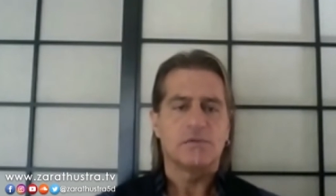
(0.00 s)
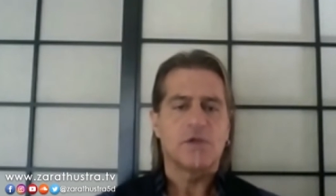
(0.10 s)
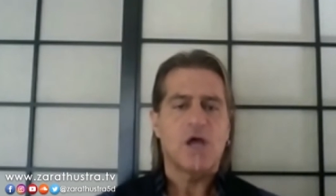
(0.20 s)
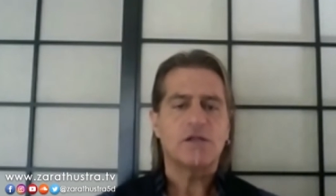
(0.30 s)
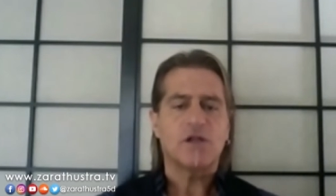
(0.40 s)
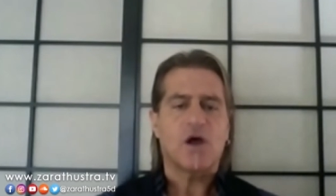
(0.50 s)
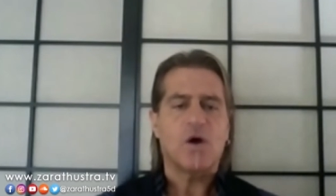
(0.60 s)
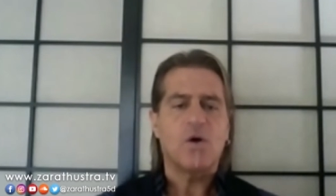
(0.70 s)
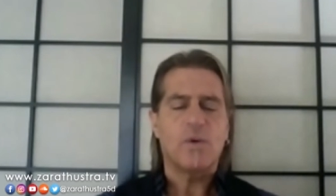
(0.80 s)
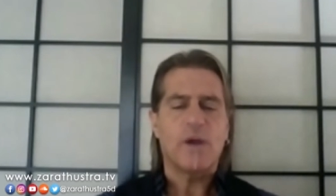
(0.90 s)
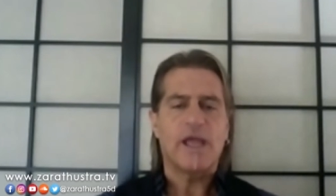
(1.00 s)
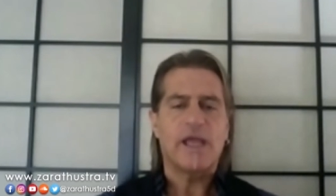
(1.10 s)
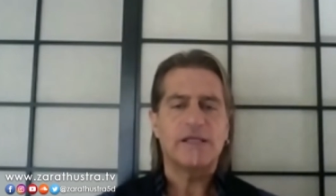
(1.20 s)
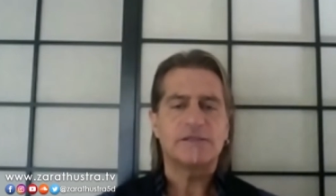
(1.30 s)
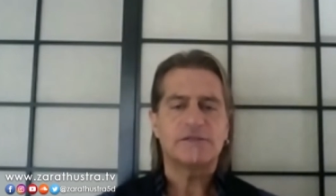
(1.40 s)
not
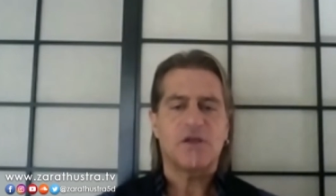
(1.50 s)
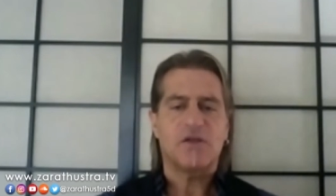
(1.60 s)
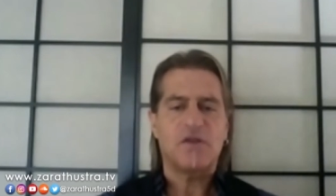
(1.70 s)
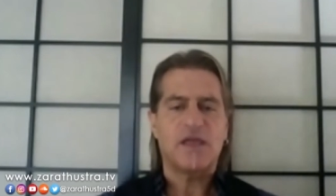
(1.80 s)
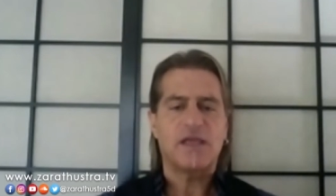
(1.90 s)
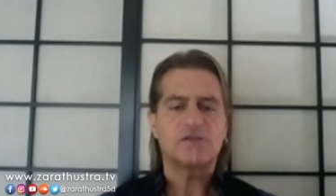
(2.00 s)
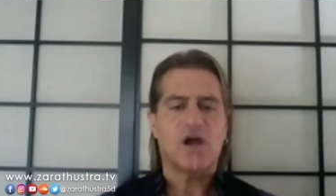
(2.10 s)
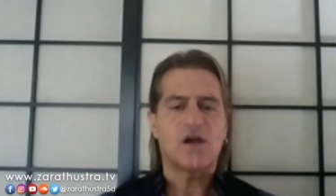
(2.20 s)
always things